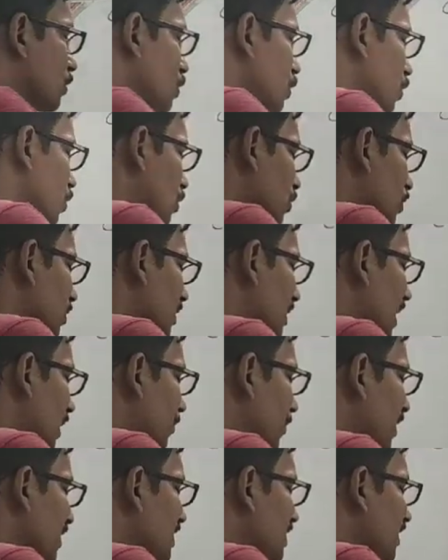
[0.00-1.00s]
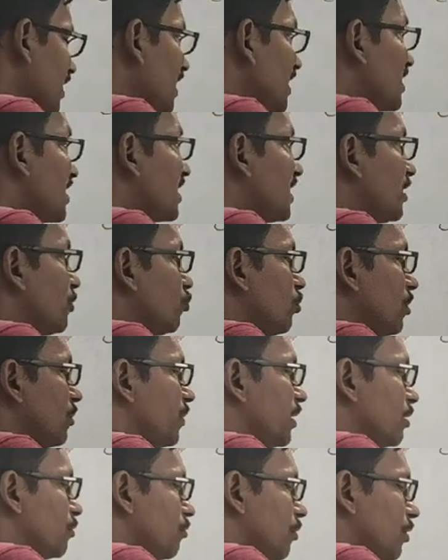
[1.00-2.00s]
So capacitance C
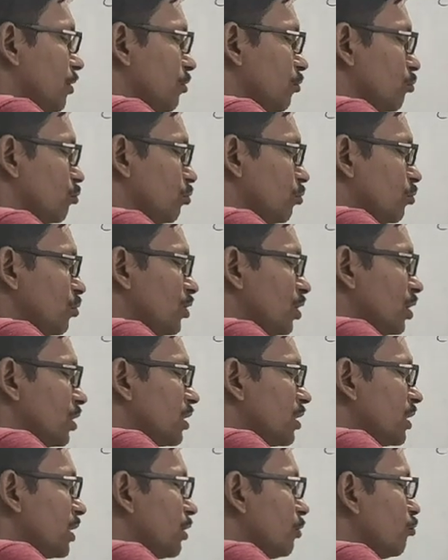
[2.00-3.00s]
will be equal to